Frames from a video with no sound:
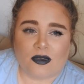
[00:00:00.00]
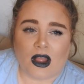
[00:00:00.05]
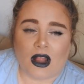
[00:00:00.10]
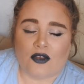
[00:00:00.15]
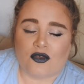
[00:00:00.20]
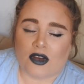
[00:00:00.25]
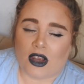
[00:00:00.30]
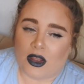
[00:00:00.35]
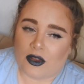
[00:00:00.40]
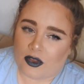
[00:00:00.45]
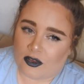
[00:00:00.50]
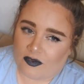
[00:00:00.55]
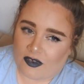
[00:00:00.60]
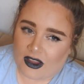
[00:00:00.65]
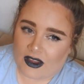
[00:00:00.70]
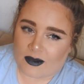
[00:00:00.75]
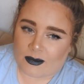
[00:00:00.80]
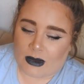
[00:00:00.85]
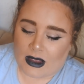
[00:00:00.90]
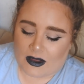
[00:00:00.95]
I'll try out the
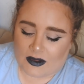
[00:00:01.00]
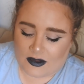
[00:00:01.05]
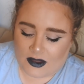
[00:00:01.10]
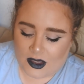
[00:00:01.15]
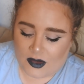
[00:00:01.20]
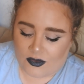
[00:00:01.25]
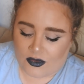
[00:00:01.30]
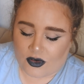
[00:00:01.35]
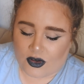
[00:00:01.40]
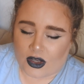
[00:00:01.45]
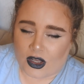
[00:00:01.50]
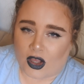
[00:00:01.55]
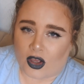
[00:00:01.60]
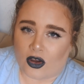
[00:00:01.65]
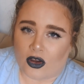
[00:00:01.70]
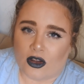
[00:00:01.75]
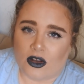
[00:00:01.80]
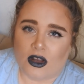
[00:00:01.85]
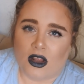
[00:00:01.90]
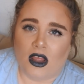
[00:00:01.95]
face masks, see if they're any
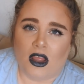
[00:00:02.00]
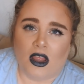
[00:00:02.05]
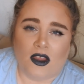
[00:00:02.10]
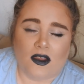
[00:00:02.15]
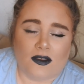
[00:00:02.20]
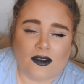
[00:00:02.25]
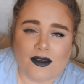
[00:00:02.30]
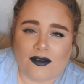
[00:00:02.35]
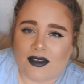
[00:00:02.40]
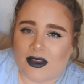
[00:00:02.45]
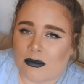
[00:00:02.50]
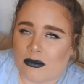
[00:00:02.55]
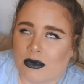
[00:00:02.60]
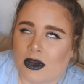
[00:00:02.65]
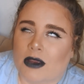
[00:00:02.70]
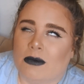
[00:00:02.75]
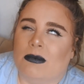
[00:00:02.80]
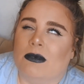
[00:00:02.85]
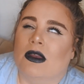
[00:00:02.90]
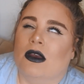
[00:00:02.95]
good, see if they
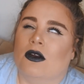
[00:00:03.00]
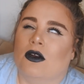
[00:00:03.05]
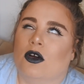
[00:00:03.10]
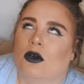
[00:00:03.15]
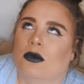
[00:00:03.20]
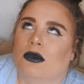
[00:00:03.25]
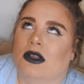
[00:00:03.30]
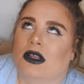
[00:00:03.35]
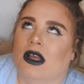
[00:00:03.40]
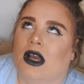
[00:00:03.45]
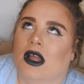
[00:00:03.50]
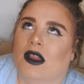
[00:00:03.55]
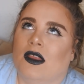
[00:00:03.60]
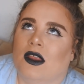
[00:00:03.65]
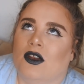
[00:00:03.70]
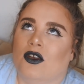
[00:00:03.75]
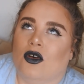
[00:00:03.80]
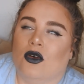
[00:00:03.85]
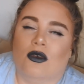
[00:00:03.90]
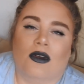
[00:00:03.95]
break me out, hope to God
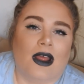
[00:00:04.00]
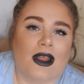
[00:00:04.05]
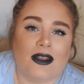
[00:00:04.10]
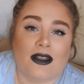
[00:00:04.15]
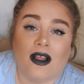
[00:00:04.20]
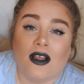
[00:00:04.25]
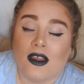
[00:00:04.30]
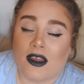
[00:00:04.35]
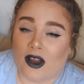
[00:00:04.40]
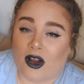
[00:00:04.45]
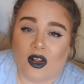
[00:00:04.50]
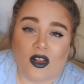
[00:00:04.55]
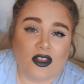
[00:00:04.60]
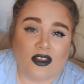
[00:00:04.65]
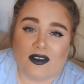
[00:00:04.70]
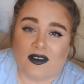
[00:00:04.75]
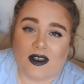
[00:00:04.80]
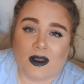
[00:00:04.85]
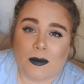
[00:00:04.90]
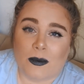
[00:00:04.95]
they don't, and I like all
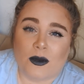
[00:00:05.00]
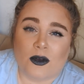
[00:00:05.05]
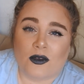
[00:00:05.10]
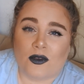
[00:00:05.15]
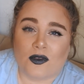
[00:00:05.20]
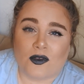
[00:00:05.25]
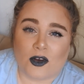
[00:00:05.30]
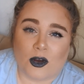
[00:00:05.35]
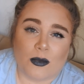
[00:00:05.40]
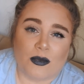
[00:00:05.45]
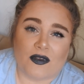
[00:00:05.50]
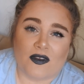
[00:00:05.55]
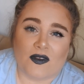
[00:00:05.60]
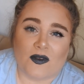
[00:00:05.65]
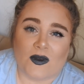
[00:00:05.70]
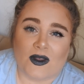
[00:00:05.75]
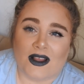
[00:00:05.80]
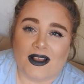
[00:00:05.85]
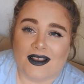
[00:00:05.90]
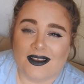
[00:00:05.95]
the lip scrubs as
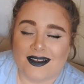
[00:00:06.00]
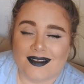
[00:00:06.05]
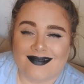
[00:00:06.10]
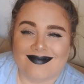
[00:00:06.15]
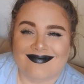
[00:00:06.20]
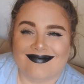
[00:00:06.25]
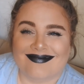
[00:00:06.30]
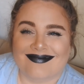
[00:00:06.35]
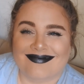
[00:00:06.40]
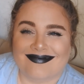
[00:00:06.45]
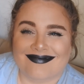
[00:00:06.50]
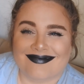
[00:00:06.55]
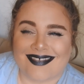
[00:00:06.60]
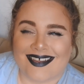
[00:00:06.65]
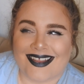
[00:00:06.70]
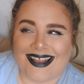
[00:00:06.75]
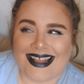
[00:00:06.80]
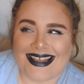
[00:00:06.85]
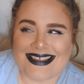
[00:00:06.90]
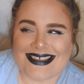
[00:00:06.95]
well.
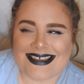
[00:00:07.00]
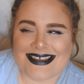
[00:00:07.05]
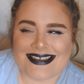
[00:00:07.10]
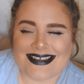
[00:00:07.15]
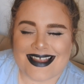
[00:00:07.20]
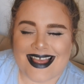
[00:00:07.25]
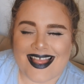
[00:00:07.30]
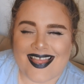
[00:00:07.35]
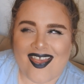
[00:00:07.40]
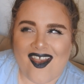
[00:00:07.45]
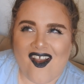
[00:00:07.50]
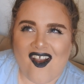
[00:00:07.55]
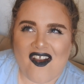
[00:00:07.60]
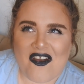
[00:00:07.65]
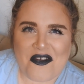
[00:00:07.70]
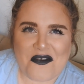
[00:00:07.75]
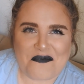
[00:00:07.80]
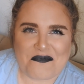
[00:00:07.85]
So that's it, I think.